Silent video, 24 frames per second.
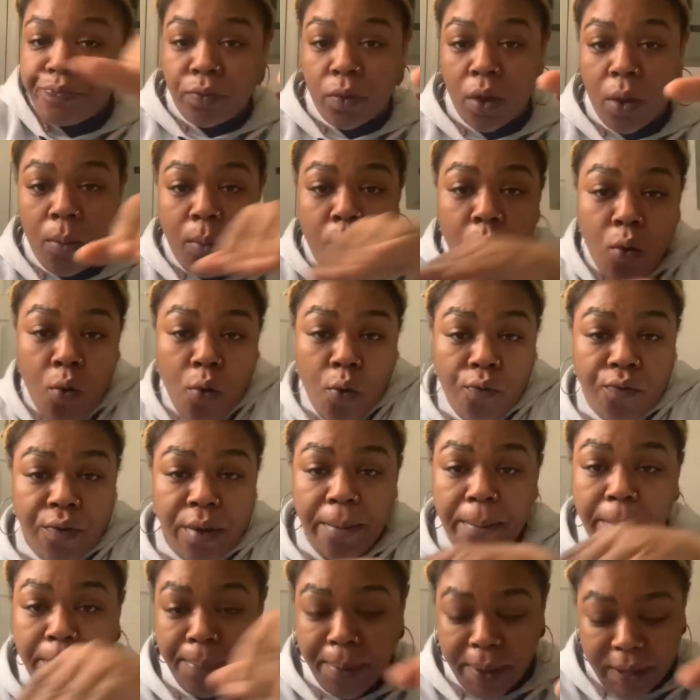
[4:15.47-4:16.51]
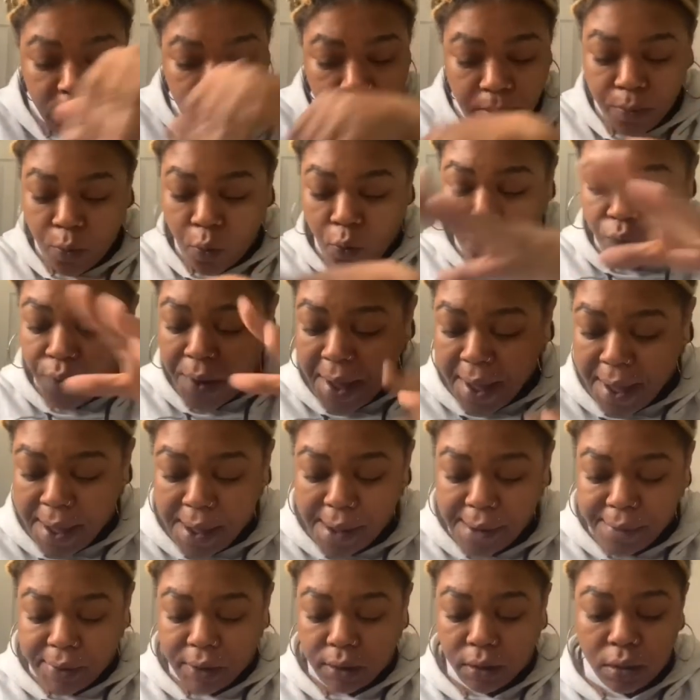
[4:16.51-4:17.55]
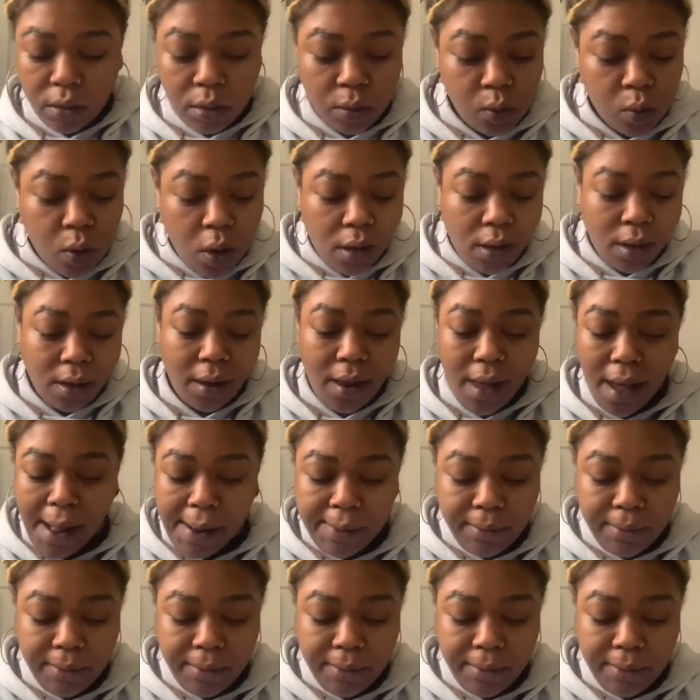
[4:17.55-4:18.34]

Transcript: move and bust a move here and do all that.